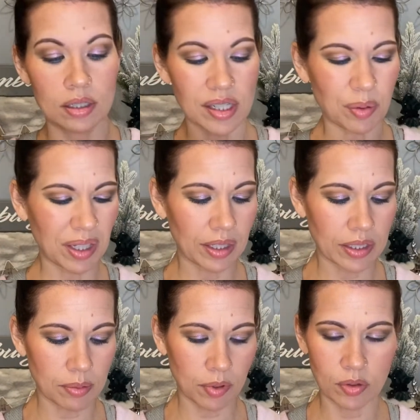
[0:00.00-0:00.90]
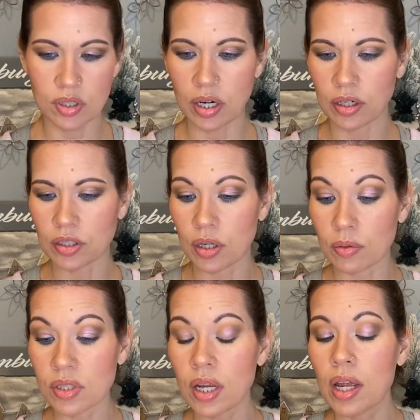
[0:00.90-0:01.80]
I really like some of those darker
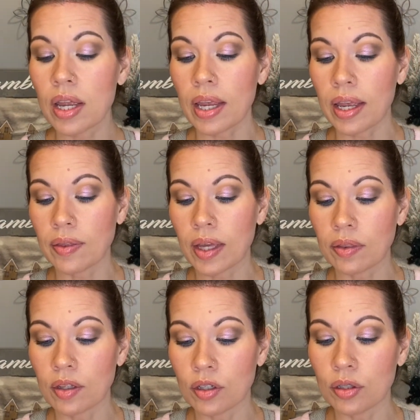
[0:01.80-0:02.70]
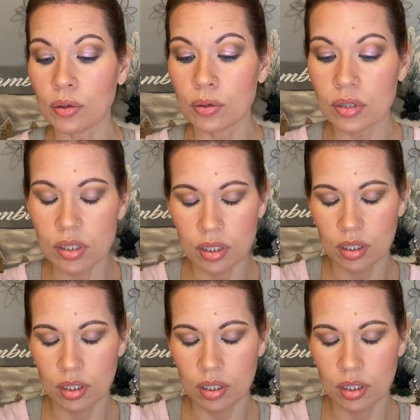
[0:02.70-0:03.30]
tones. And then the nudes